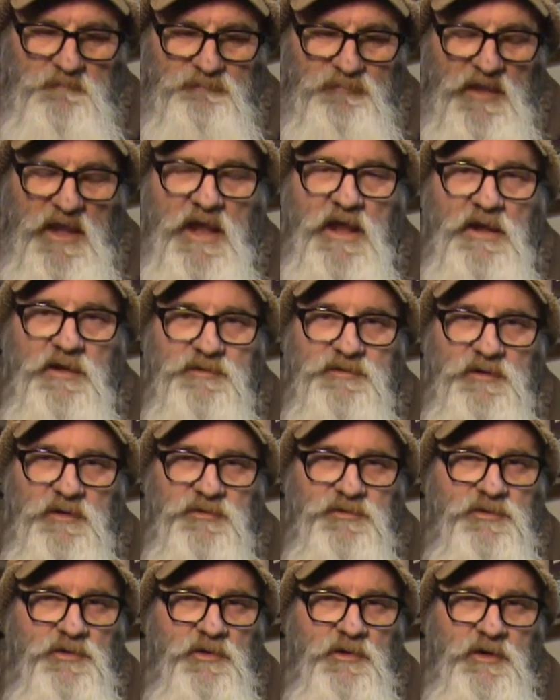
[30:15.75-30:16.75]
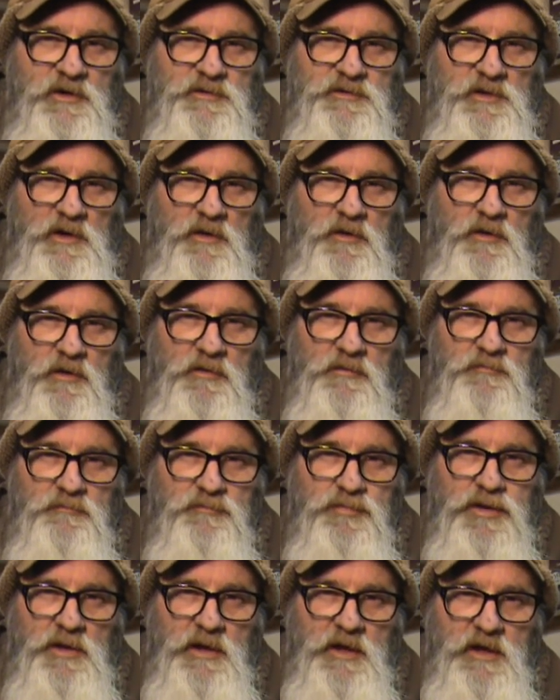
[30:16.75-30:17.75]
has a Journey song
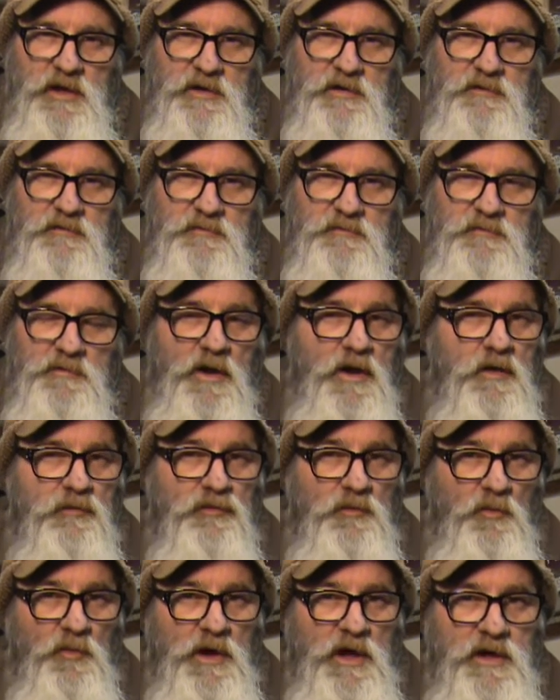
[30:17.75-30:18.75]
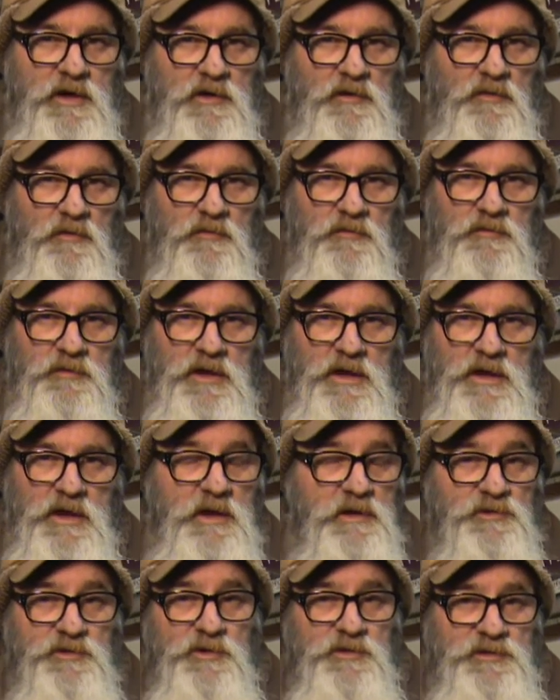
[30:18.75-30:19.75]
playing on the radio.
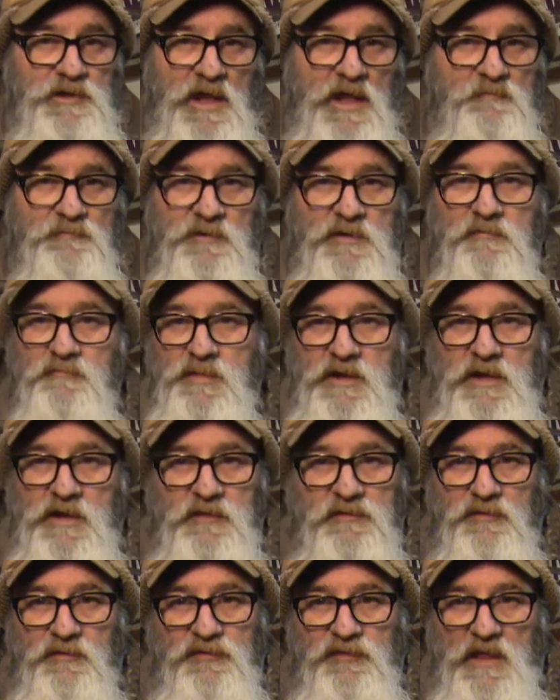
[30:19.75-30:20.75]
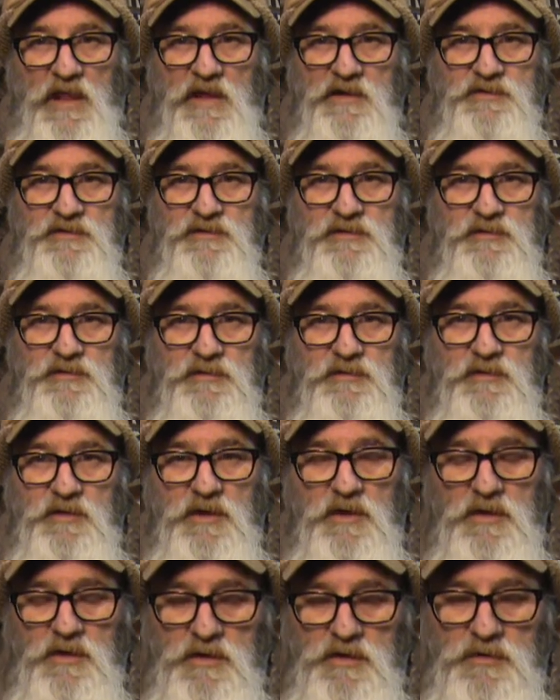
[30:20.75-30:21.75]
Just happened to be that that's
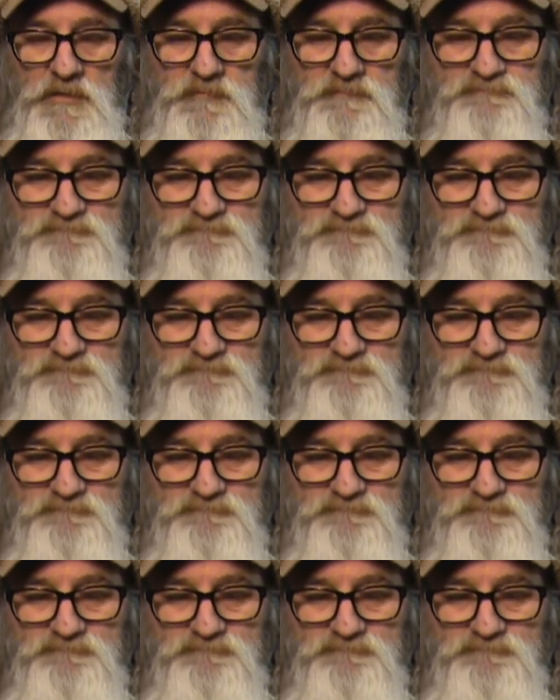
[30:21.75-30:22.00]
what